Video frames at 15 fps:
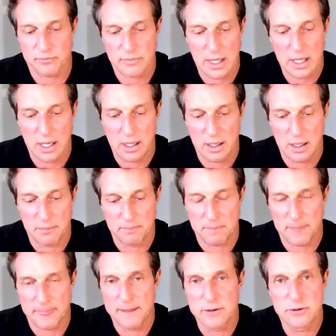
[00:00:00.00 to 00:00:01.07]
um,
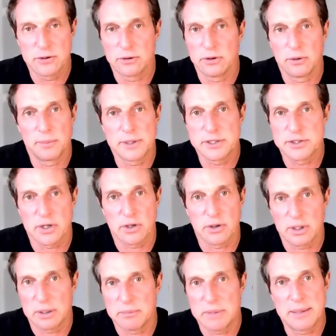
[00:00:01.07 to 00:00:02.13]
you do a little bit of
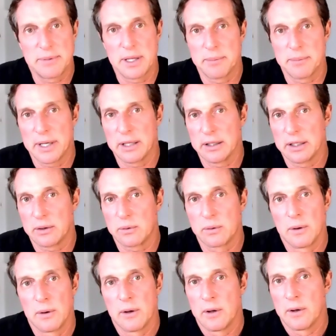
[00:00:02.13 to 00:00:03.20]
journaling maybe about like
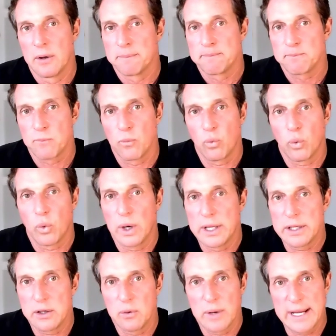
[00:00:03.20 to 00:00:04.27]

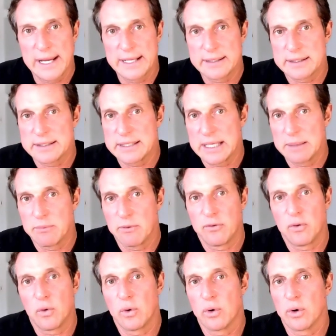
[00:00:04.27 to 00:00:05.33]
what you ate the day
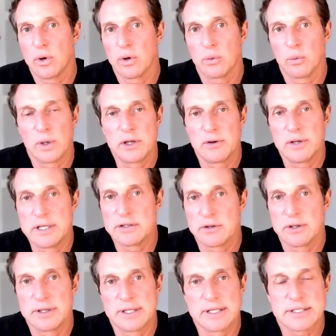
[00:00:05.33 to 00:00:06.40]
before, what you eat
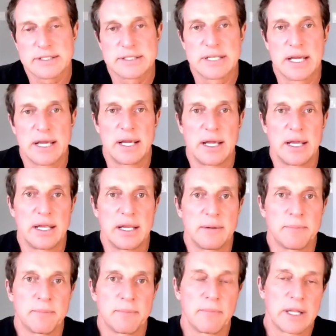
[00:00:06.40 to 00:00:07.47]
during this day,
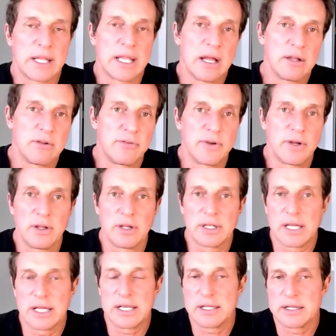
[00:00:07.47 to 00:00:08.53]
like how you felt, like
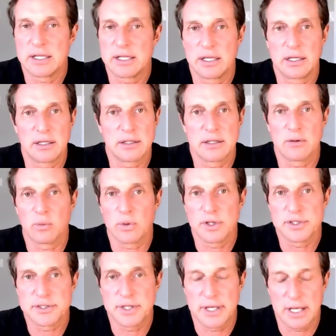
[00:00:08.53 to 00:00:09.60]
anything that really
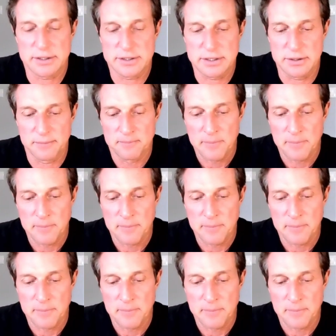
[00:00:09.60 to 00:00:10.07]
stood out to you.